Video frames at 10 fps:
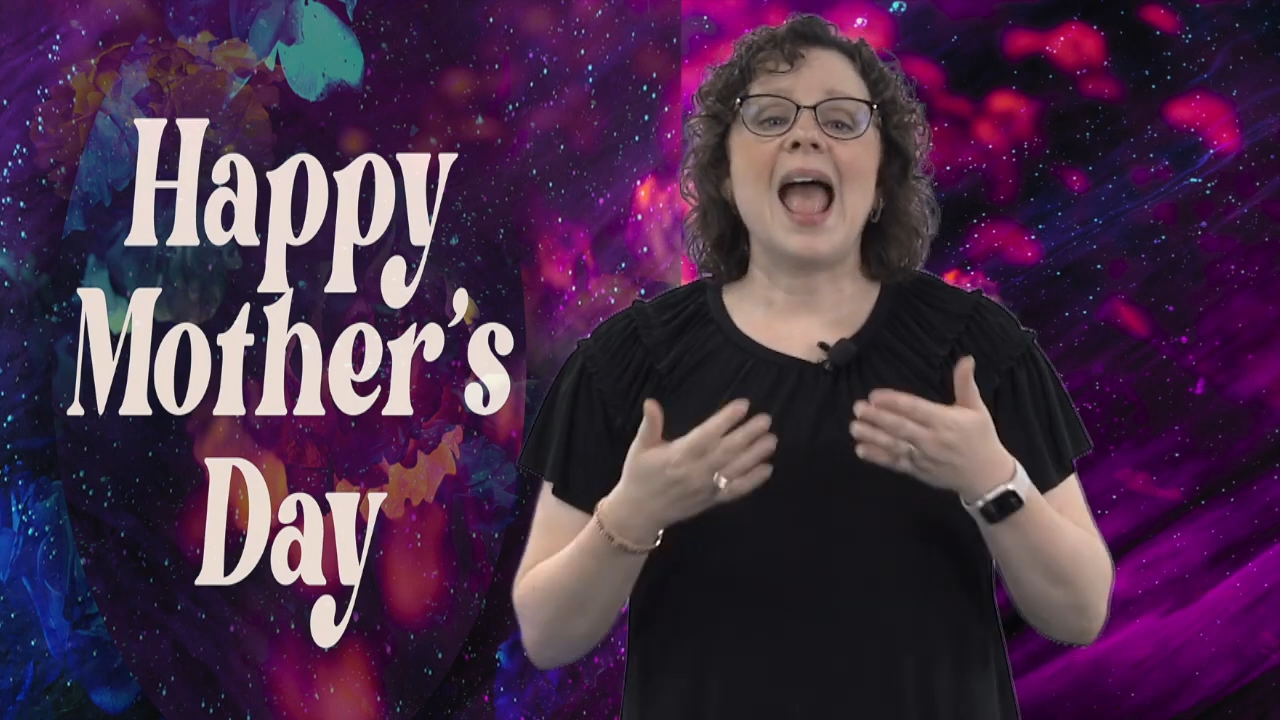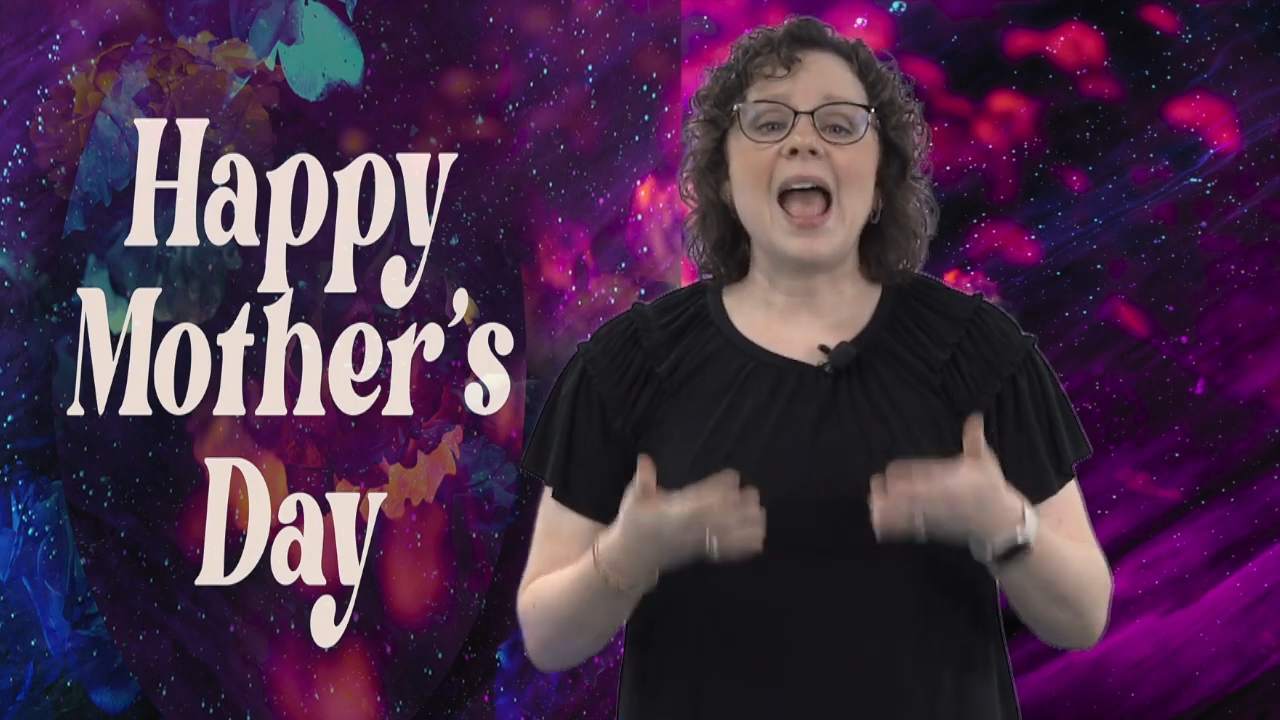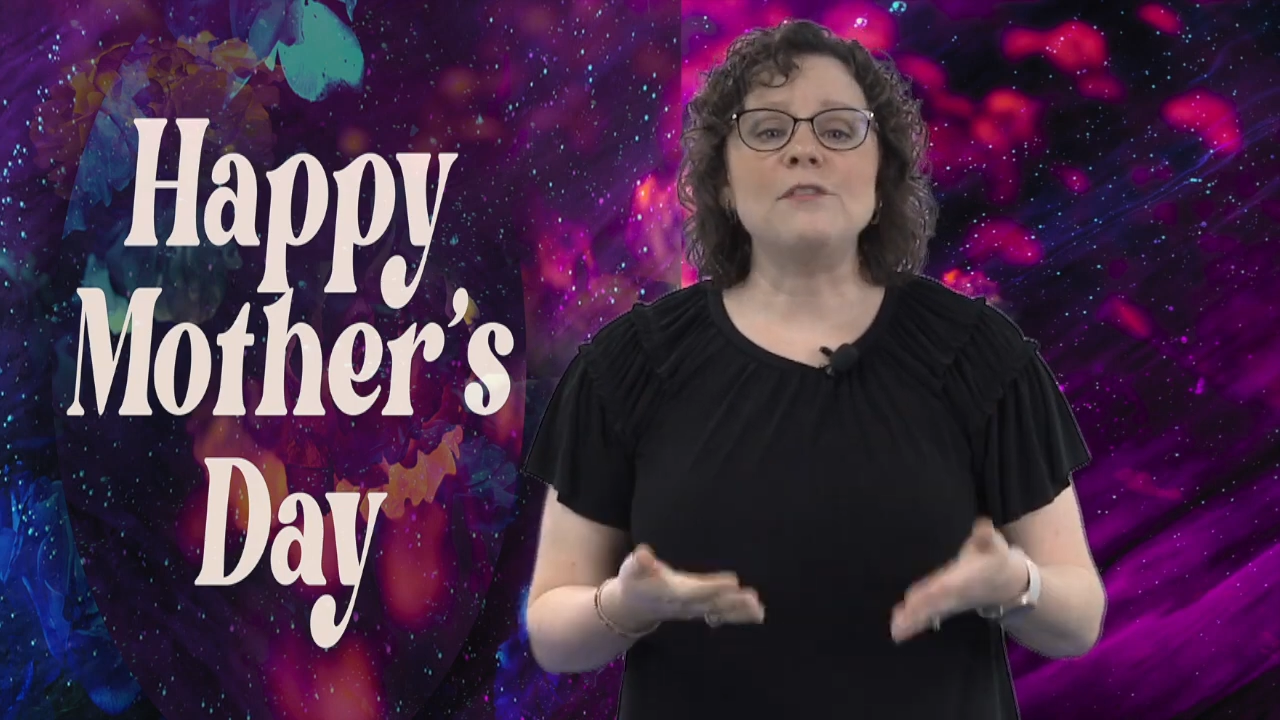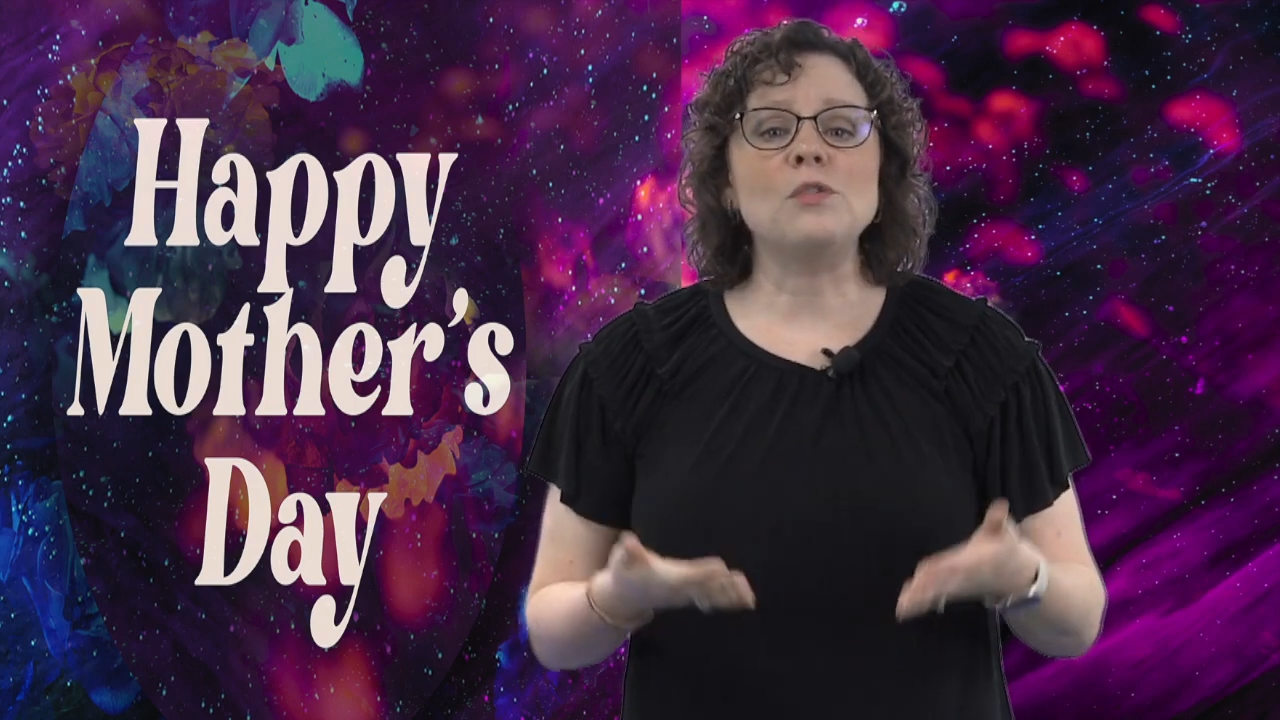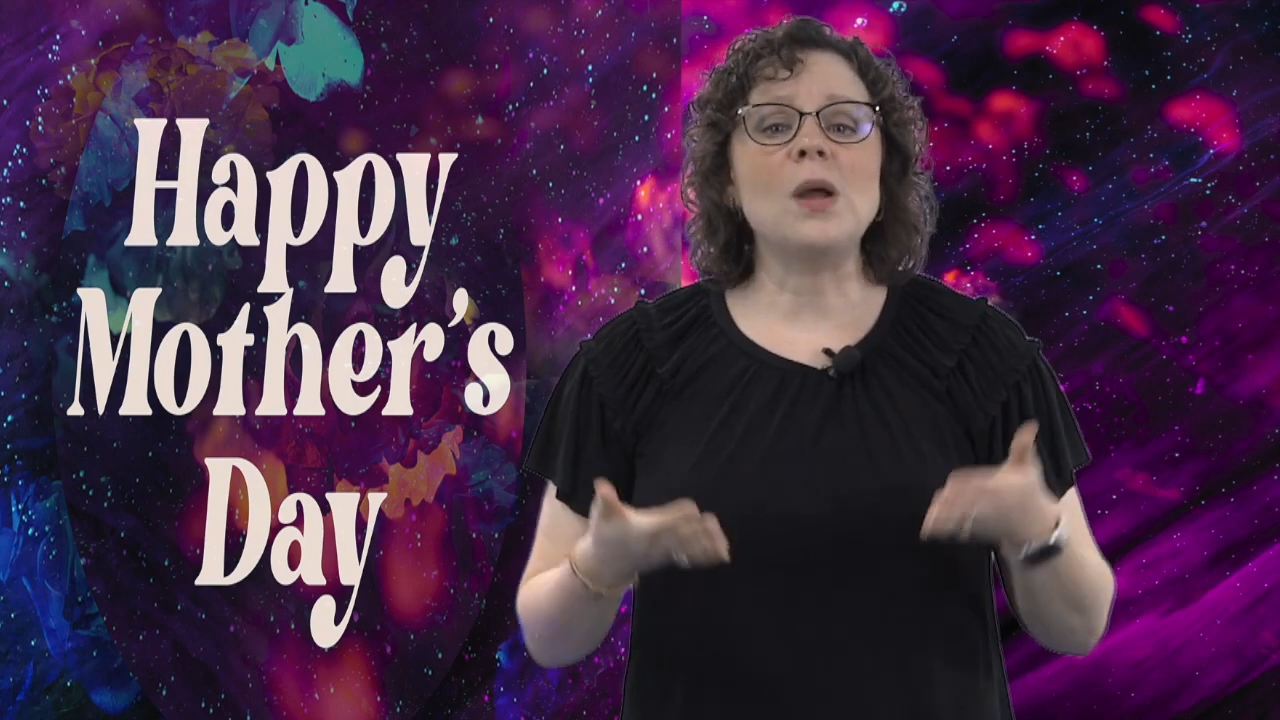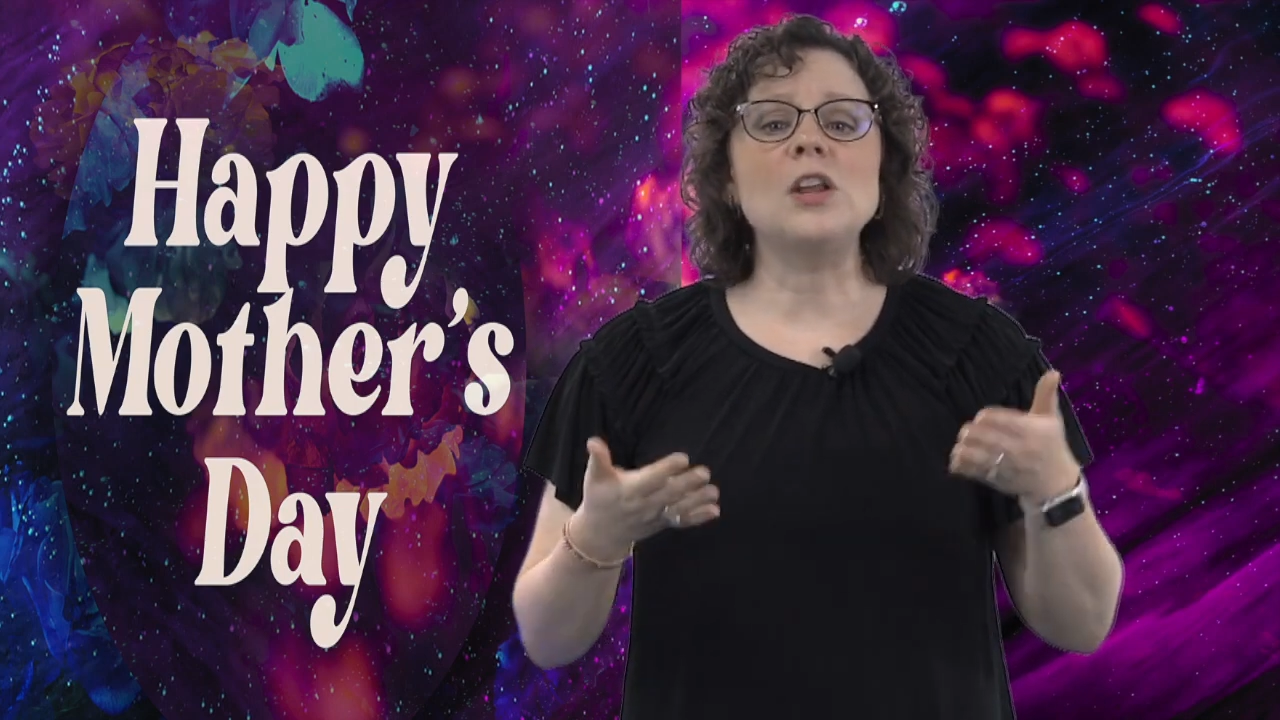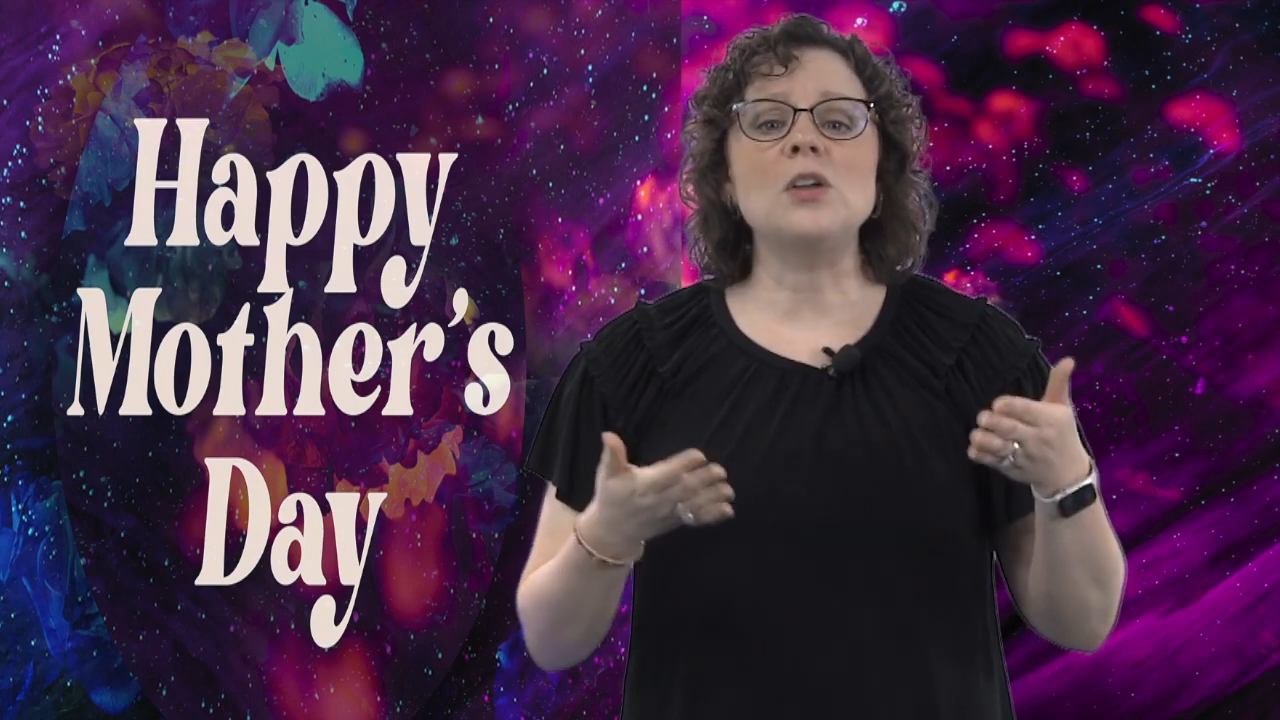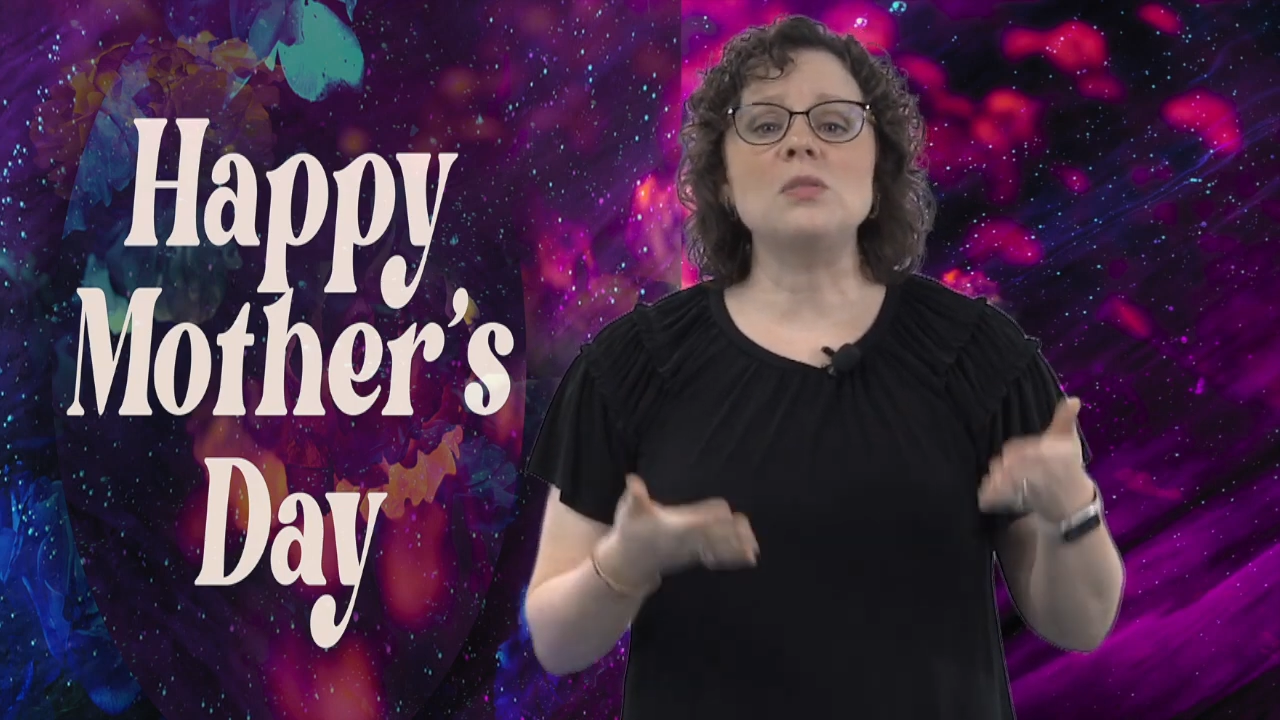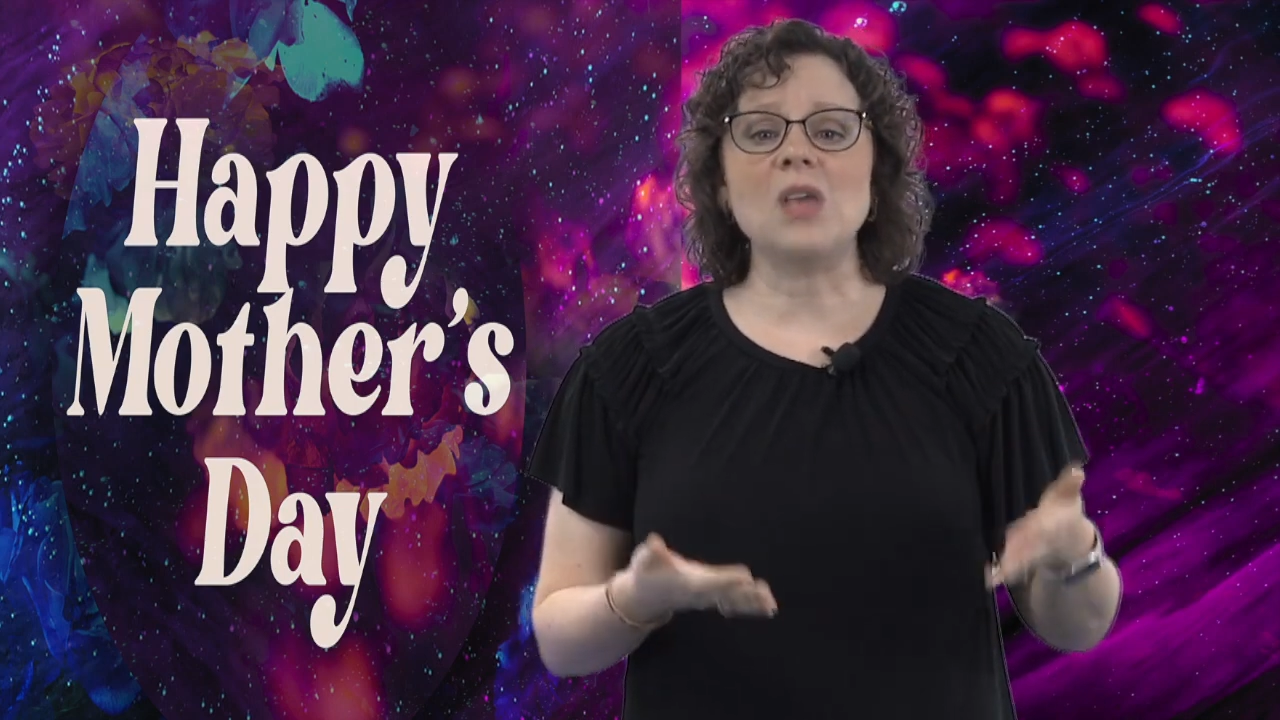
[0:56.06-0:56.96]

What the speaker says: Everyone who